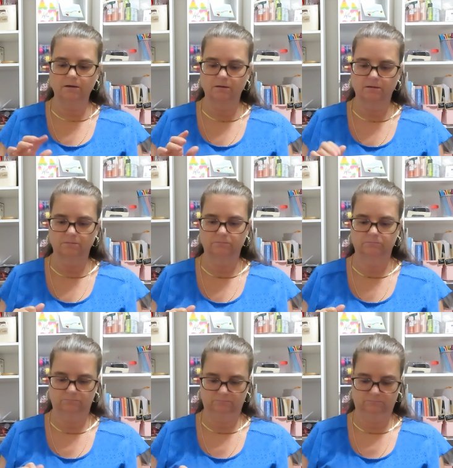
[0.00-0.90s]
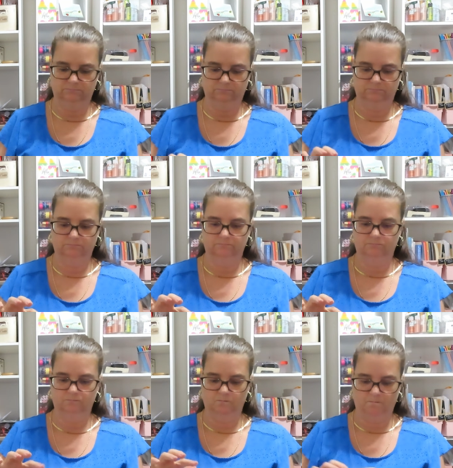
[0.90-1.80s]

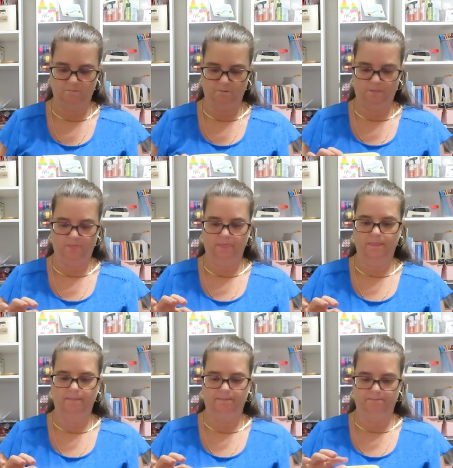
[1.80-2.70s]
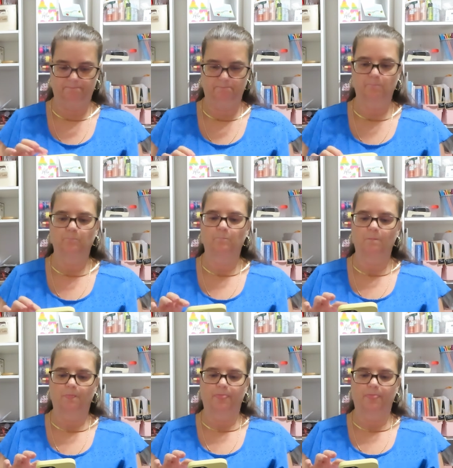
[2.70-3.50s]
(silence)